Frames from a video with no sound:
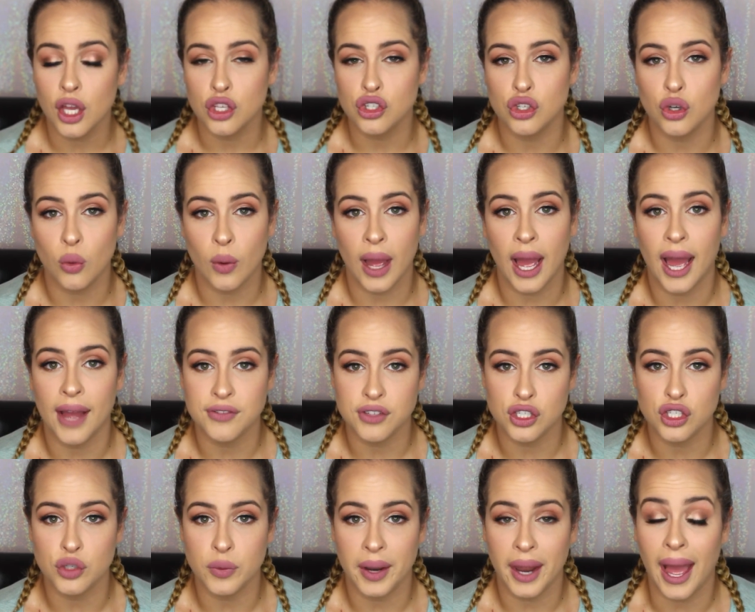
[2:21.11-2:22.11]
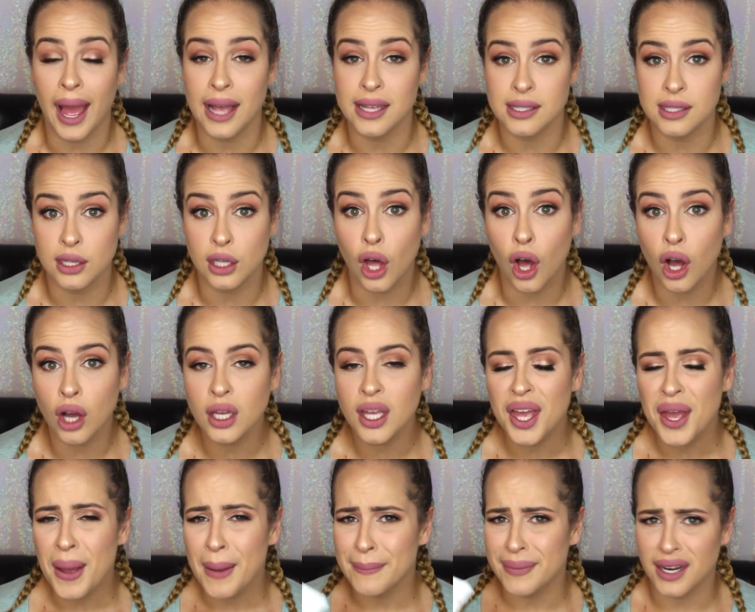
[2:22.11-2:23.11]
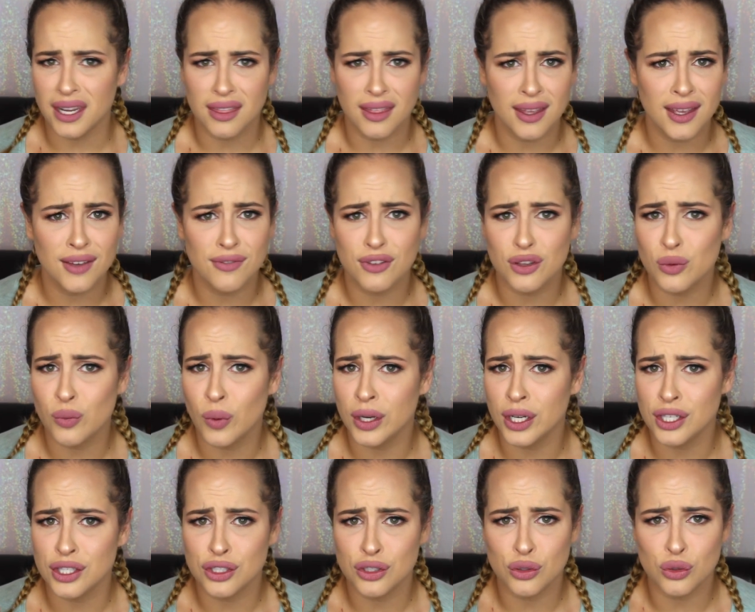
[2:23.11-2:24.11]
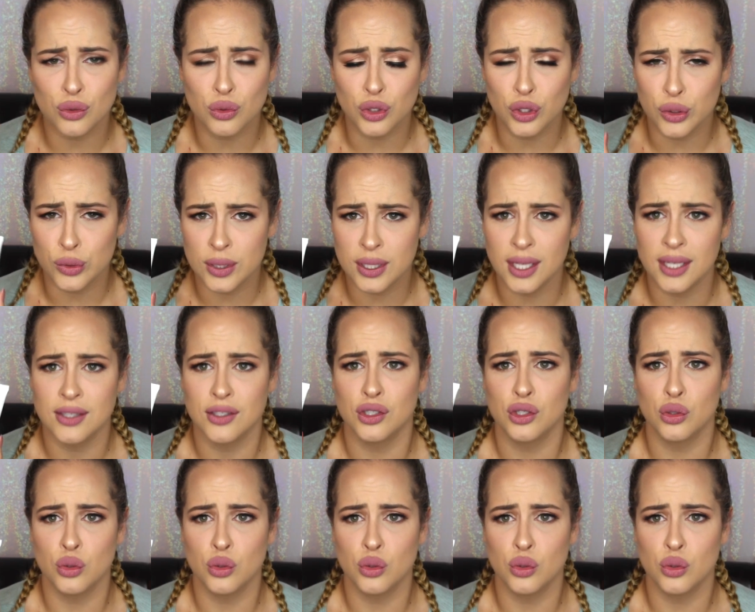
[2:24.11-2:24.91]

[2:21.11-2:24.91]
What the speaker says: So you don't have to do it as long, but I think if you wanted to use this